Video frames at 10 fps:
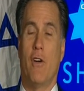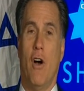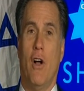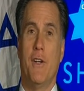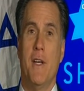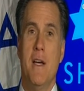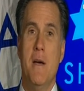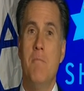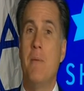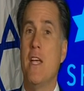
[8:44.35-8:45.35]
called
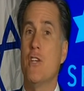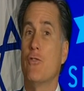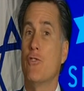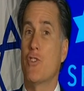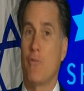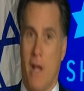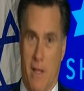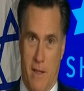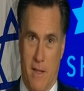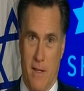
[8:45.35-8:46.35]
peace through
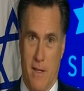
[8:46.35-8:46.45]
strength.